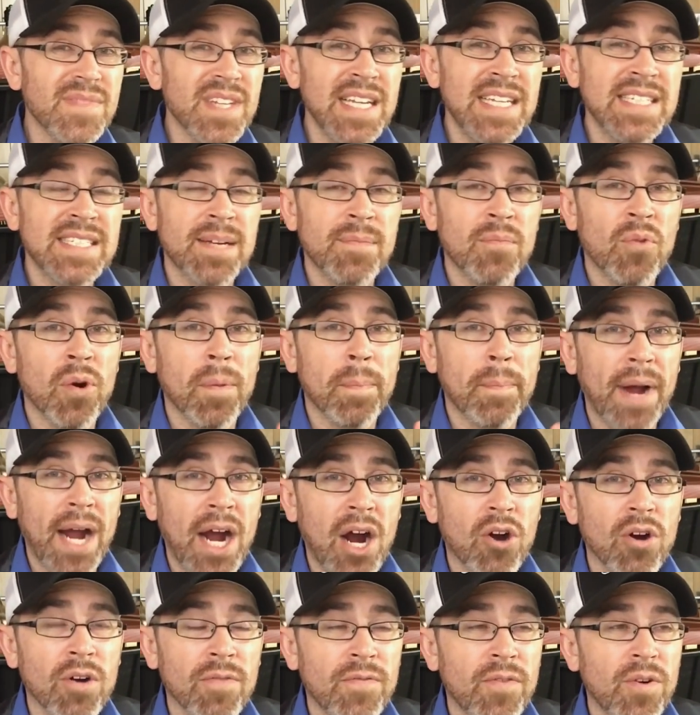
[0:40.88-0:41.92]
is a more
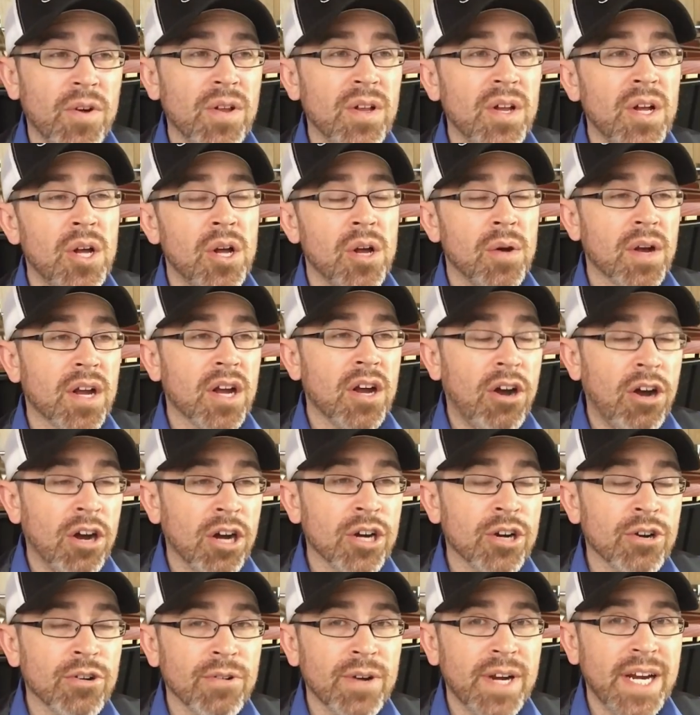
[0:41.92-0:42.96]
powerful,
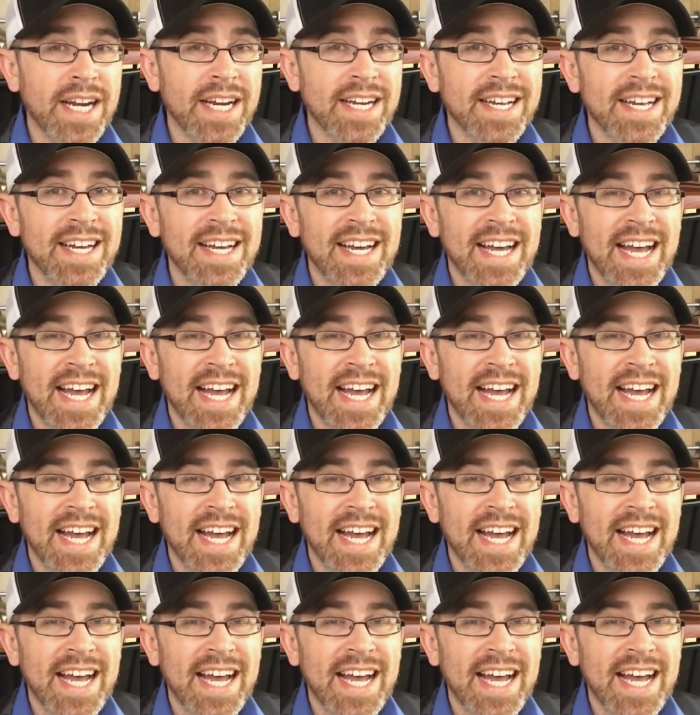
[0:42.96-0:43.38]
concrete,